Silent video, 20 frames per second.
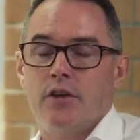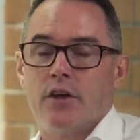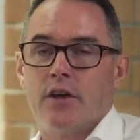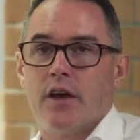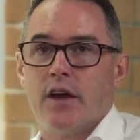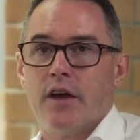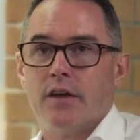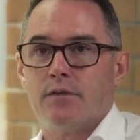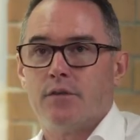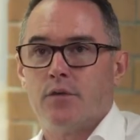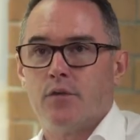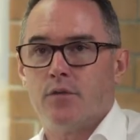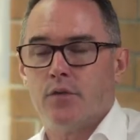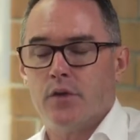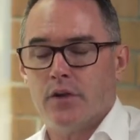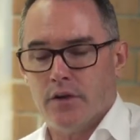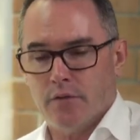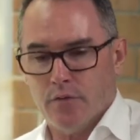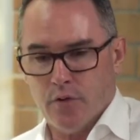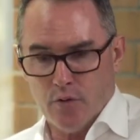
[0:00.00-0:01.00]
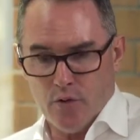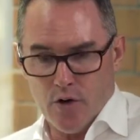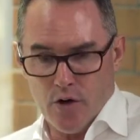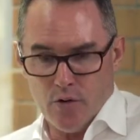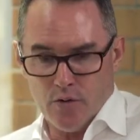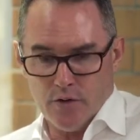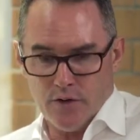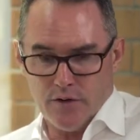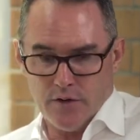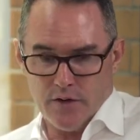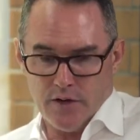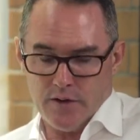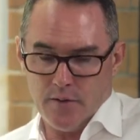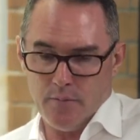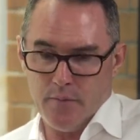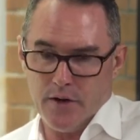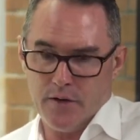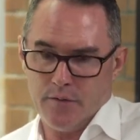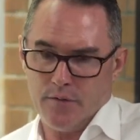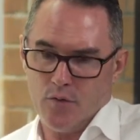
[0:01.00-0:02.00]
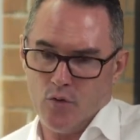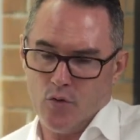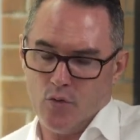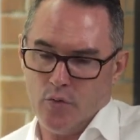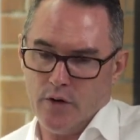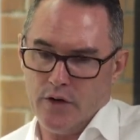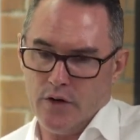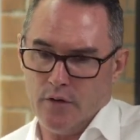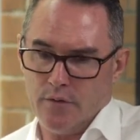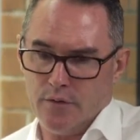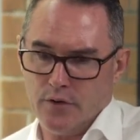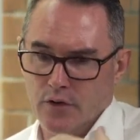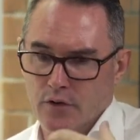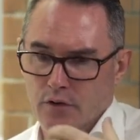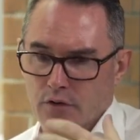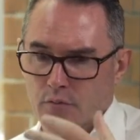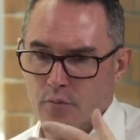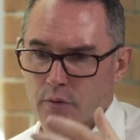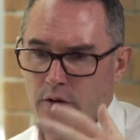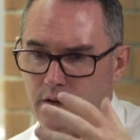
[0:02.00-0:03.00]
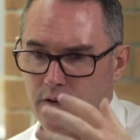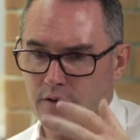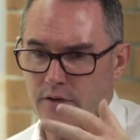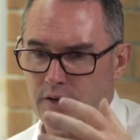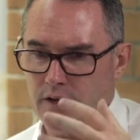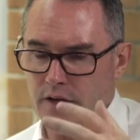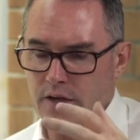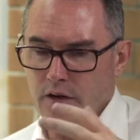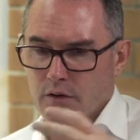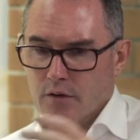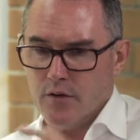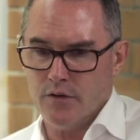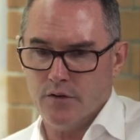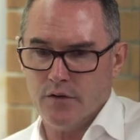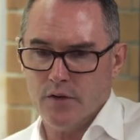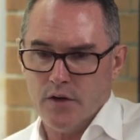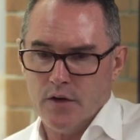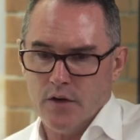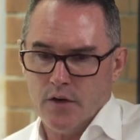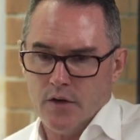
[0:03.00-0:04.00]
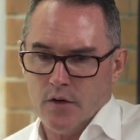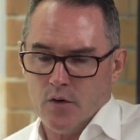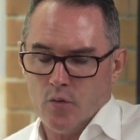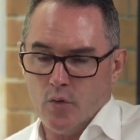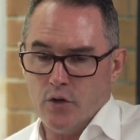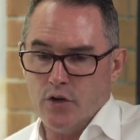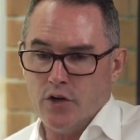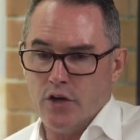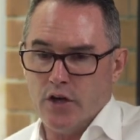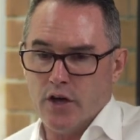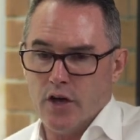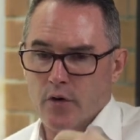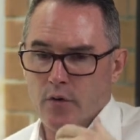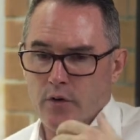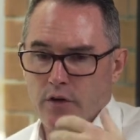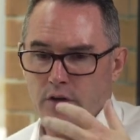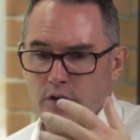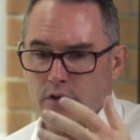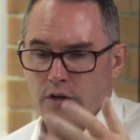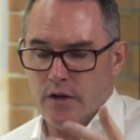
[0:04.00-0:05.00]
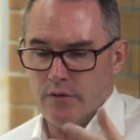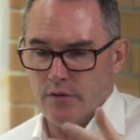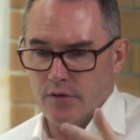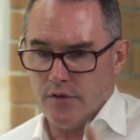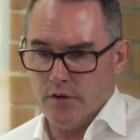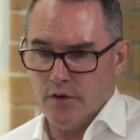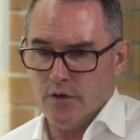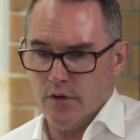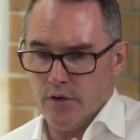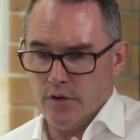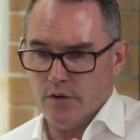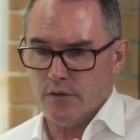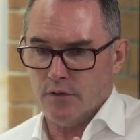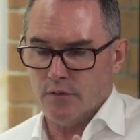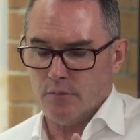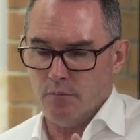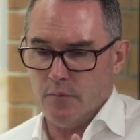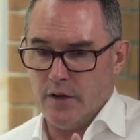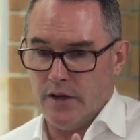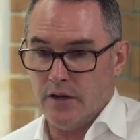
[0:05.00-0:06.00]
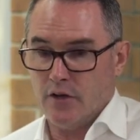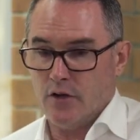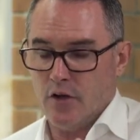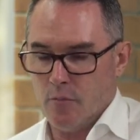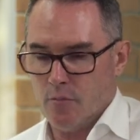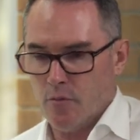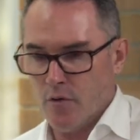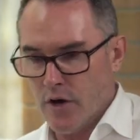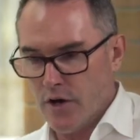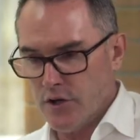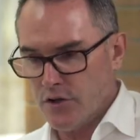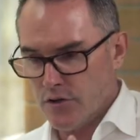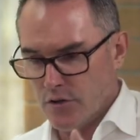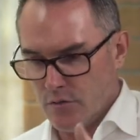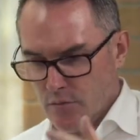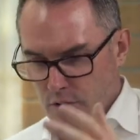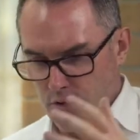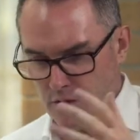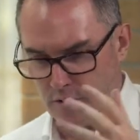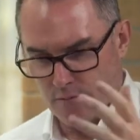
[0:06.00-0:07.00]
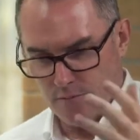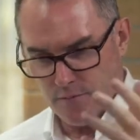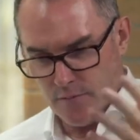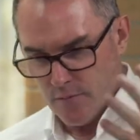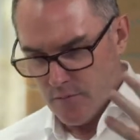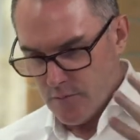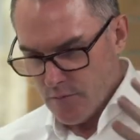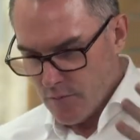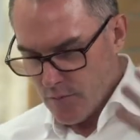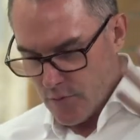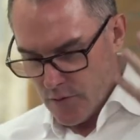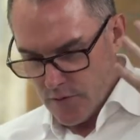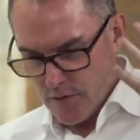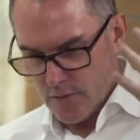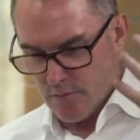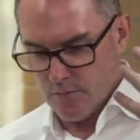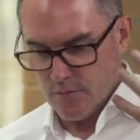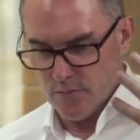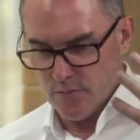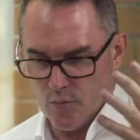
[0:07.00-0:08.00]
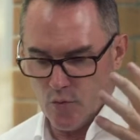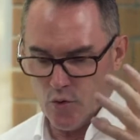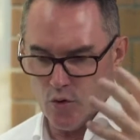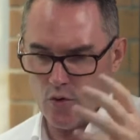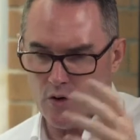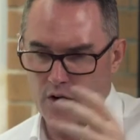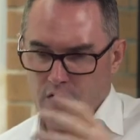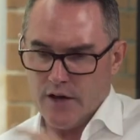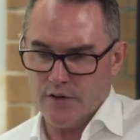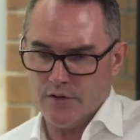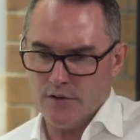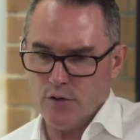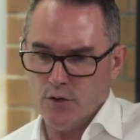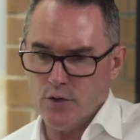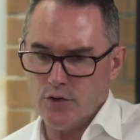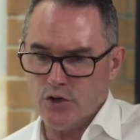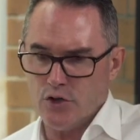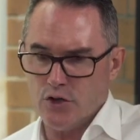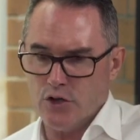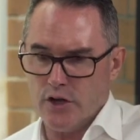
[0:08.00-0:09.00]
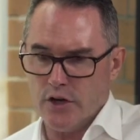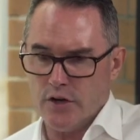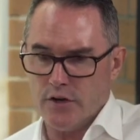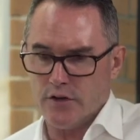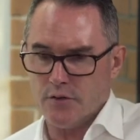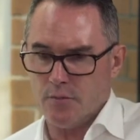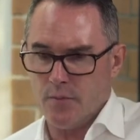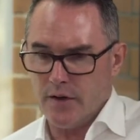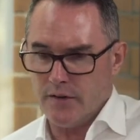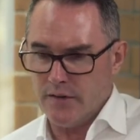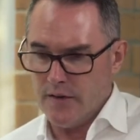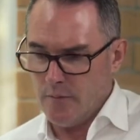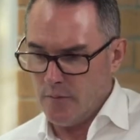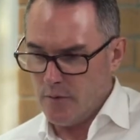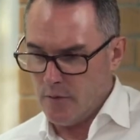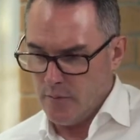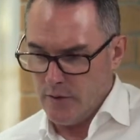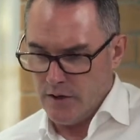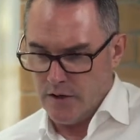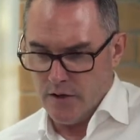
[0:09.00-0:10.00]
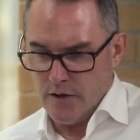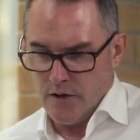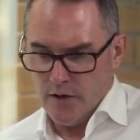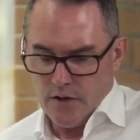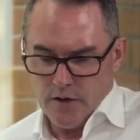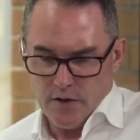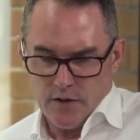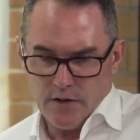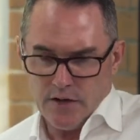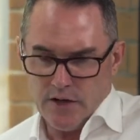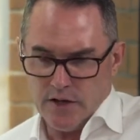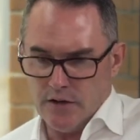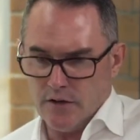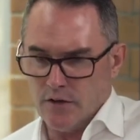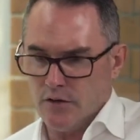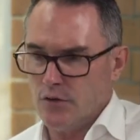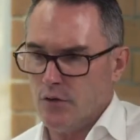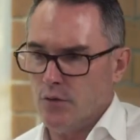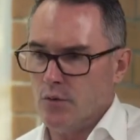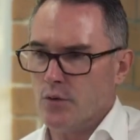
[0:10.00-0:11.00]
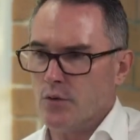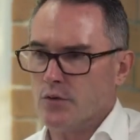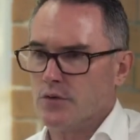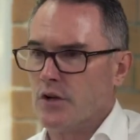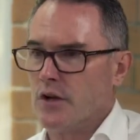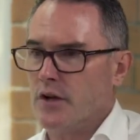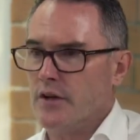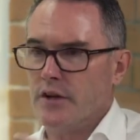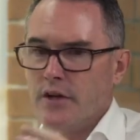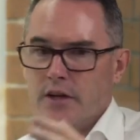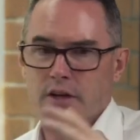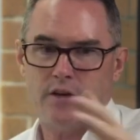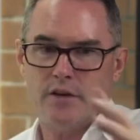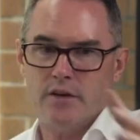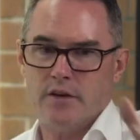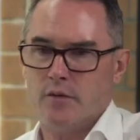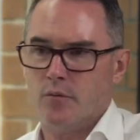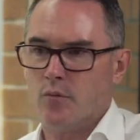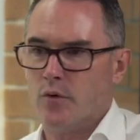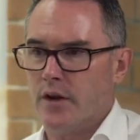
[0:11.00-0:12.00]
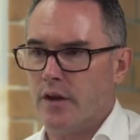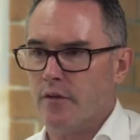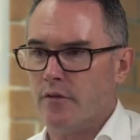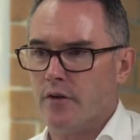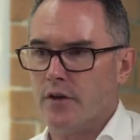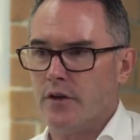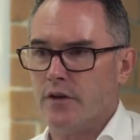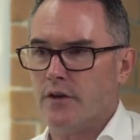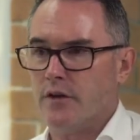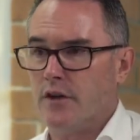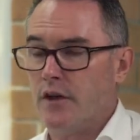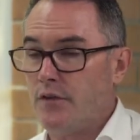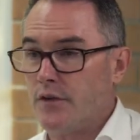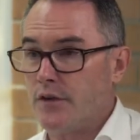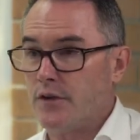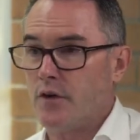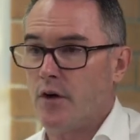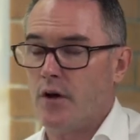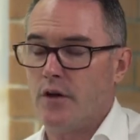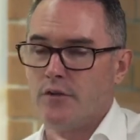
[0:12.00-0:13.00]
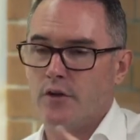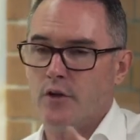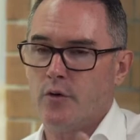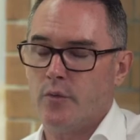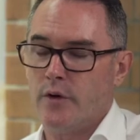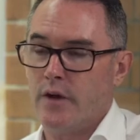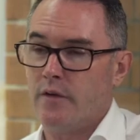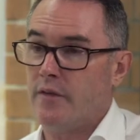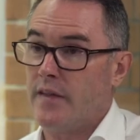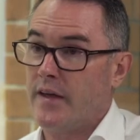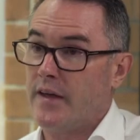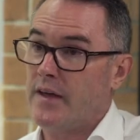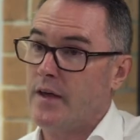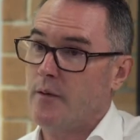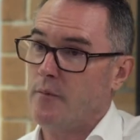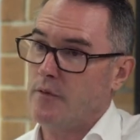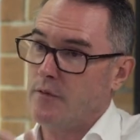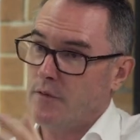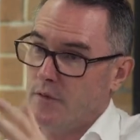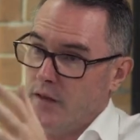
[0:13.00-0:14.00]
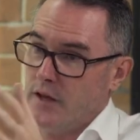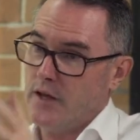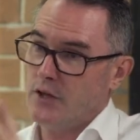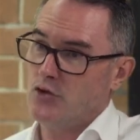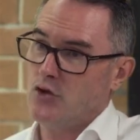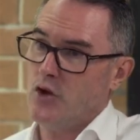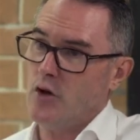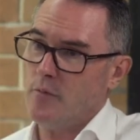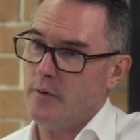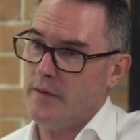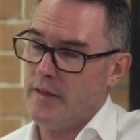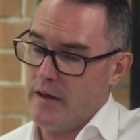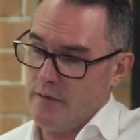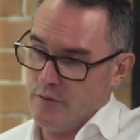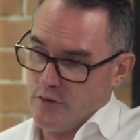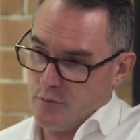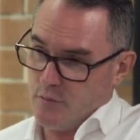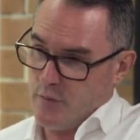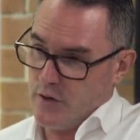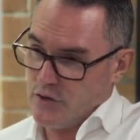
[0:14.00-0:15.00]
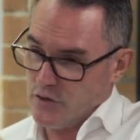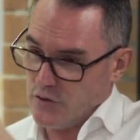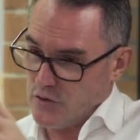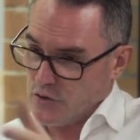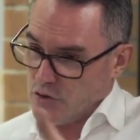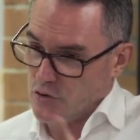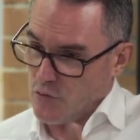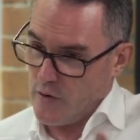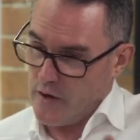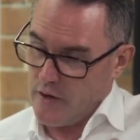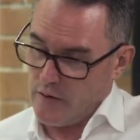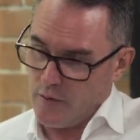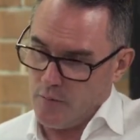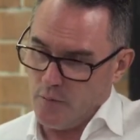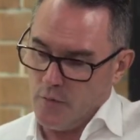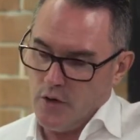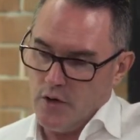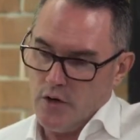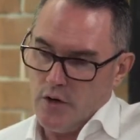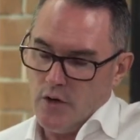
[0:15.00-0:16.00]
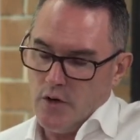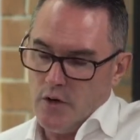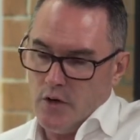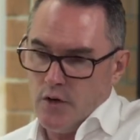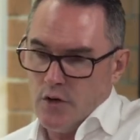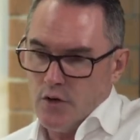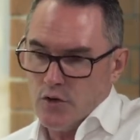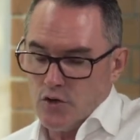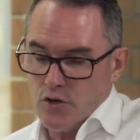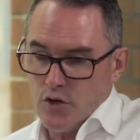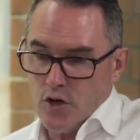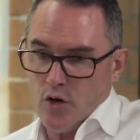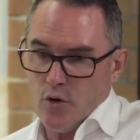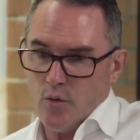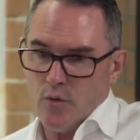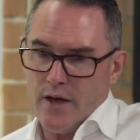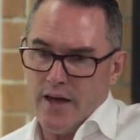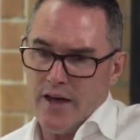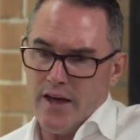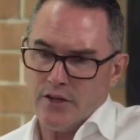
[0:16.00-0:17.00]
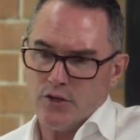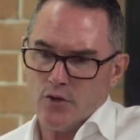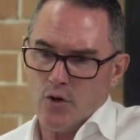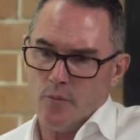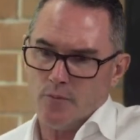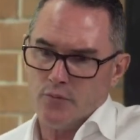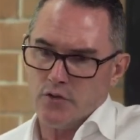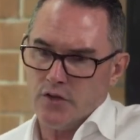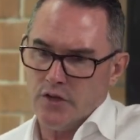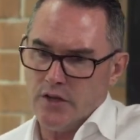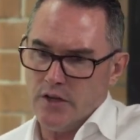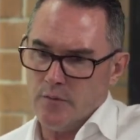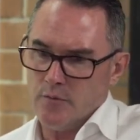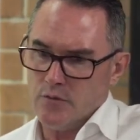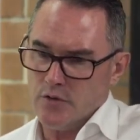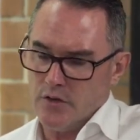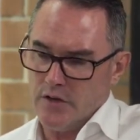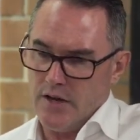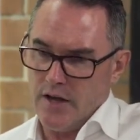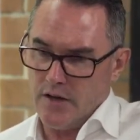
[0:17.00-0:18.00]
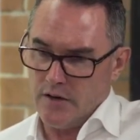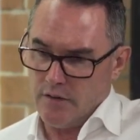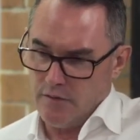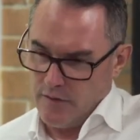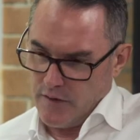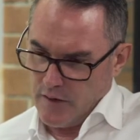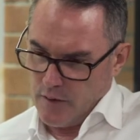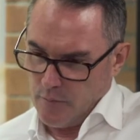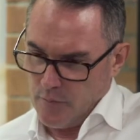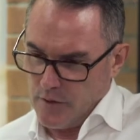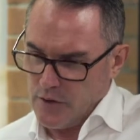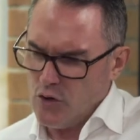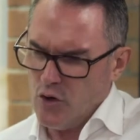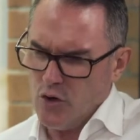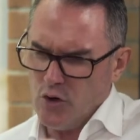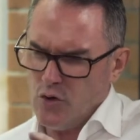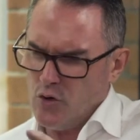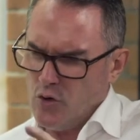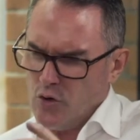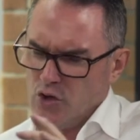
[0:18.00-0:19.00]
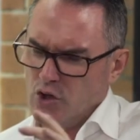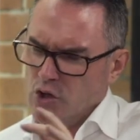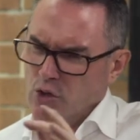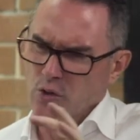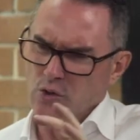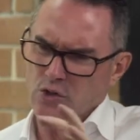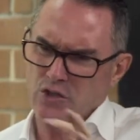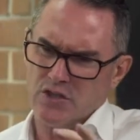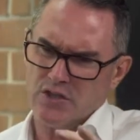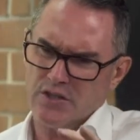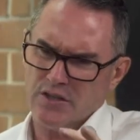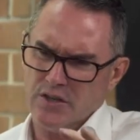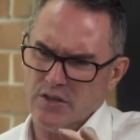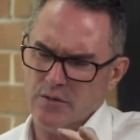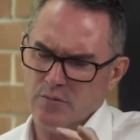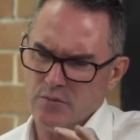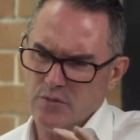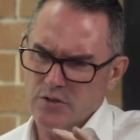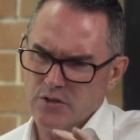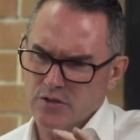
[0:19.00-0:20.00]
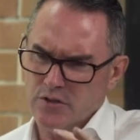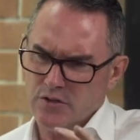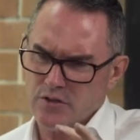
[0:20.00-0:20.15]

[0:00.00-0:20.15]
You can't fulfill every role. And the metaphor we often use, Mel, here is when you go in and you have a serious medical operation with a world-class surgeon, you don't expect them to be getting the tools cleaned and whatever and anaesthetising or whatever. They come in for their job and they have specialists around them. So our top teams are now developing, not huge teams.